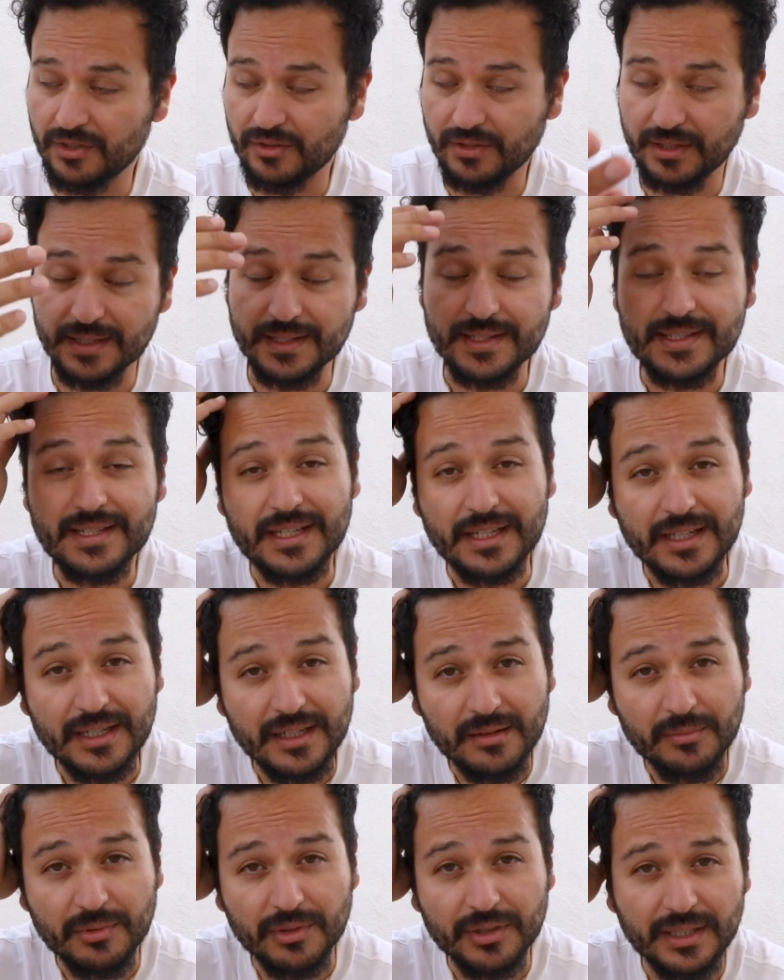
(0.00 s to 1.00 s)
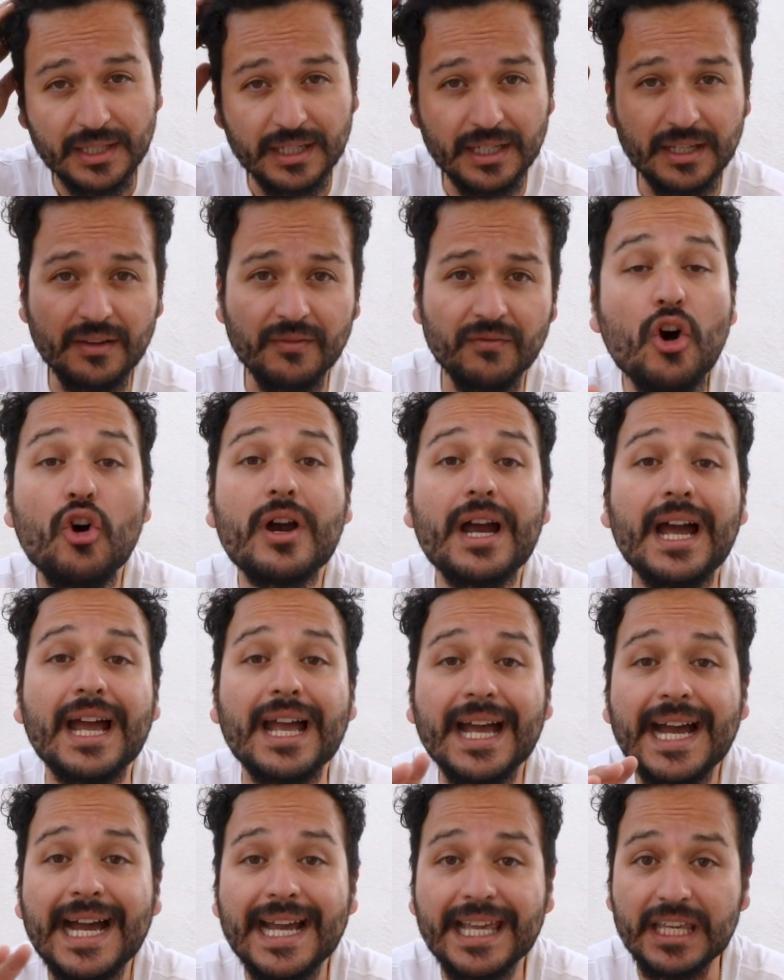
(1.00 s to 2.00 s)
You can see about the Hoka
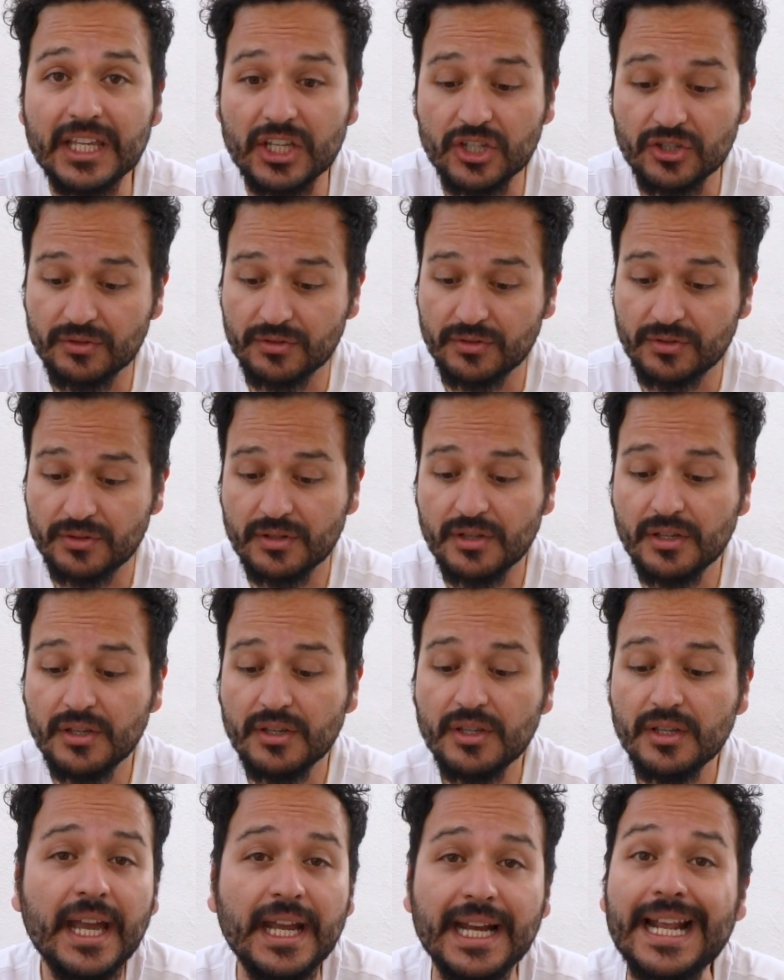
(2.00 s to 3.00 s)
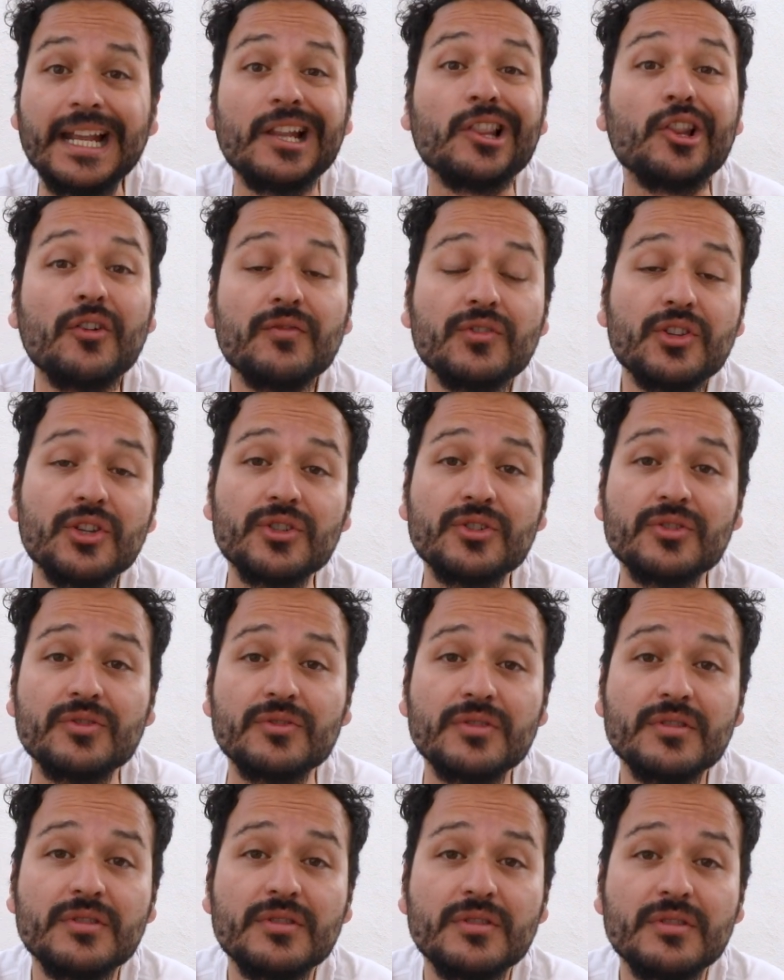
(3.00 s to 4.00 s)
hiking shoes. And I love those shoes.